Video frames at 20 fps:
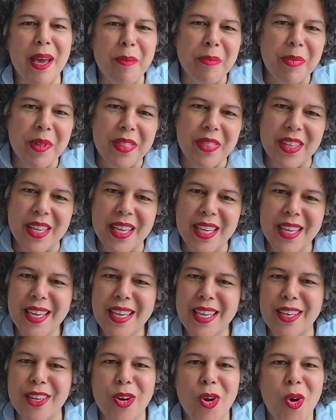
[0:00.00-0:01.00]

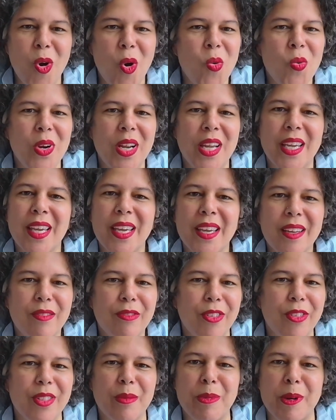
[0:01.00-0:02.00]
empathy and honing it
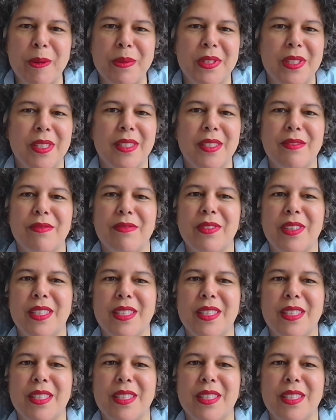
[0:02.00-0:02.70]
for the purposes of,